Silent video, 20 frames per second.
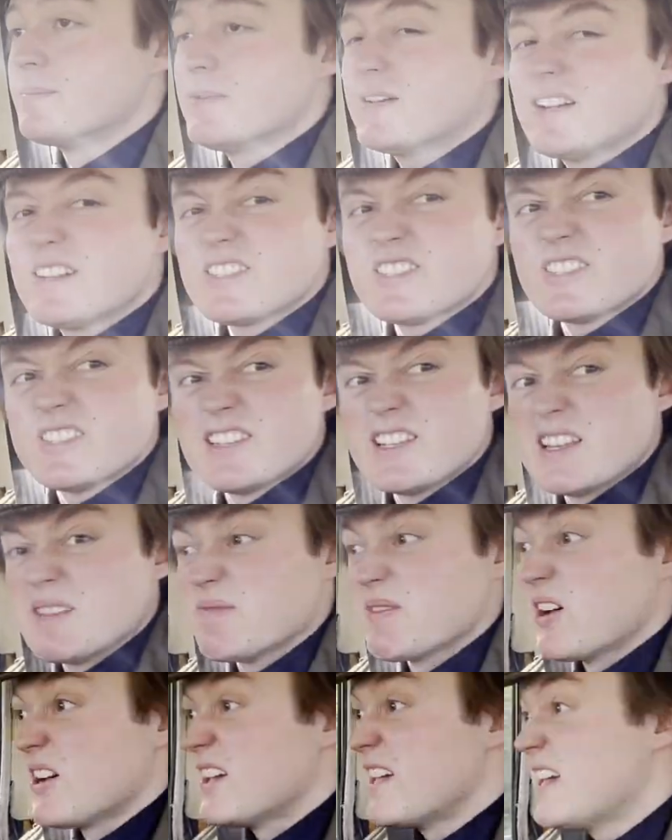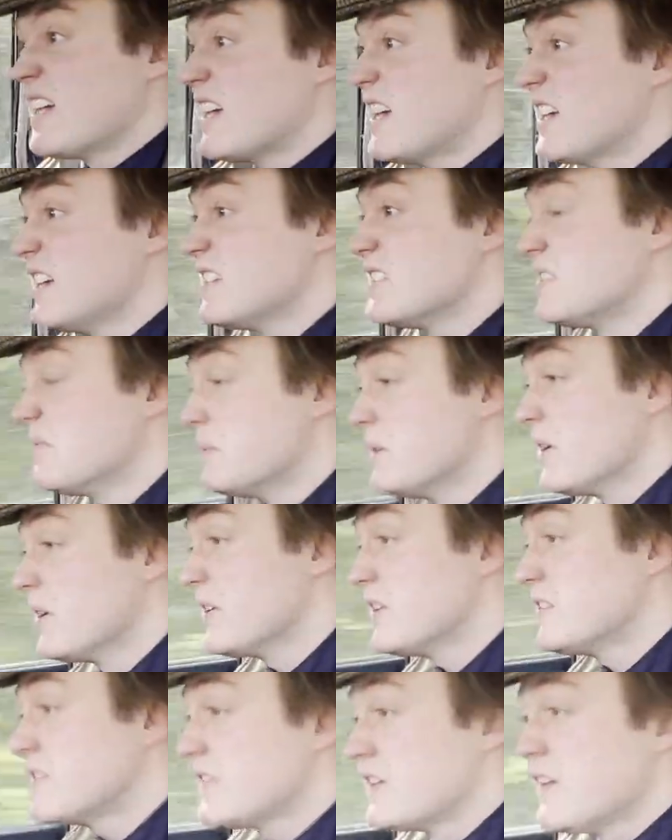but I just did it by ear, to be
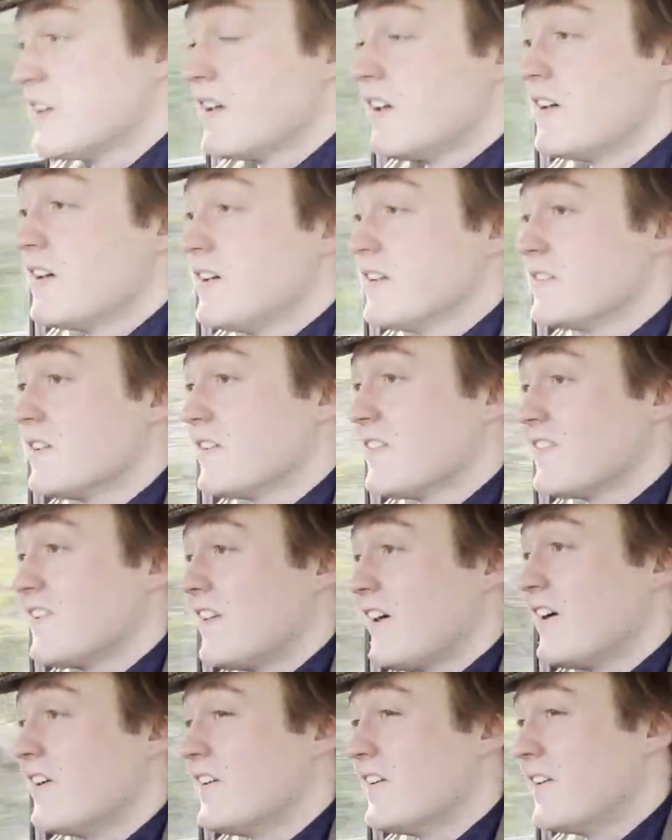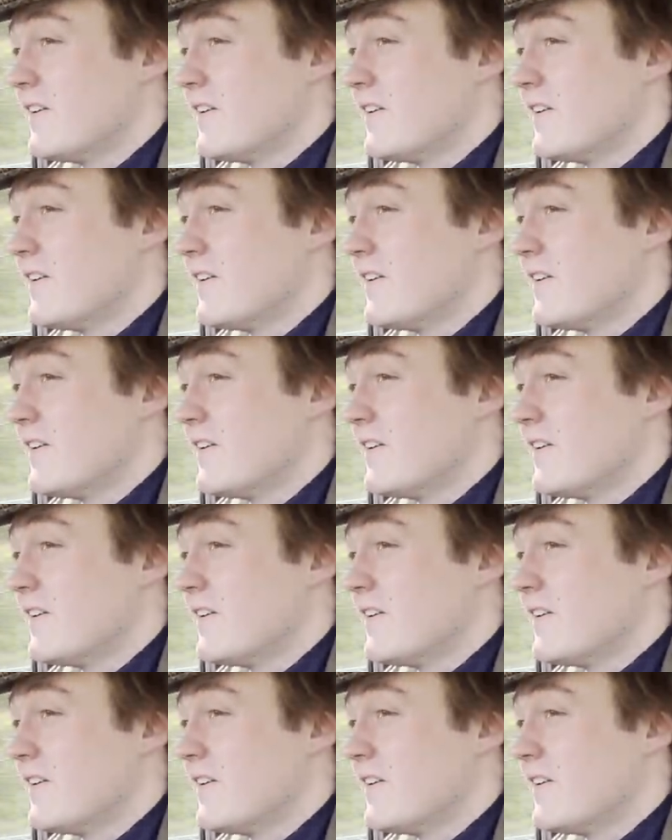honest. Just, you know,